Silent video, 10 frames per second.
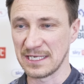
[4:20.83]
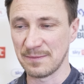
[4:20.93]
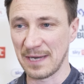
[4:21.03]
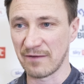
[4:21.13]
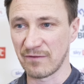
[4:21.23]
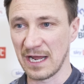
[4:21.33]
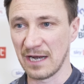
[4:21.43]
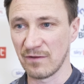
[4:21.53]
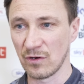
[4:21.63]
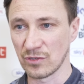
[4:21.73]
He's been out for a hell
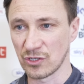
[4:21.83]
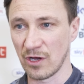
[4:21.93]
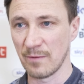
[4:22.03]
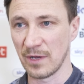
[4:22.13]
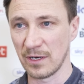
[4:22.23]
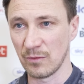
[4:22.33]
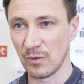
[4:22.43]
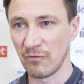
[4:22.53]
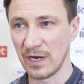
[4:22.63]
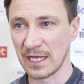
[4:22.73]
of a long time, but look, we're
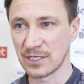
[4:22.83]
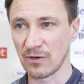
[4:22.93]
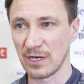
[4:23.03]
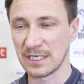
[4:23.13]
really excited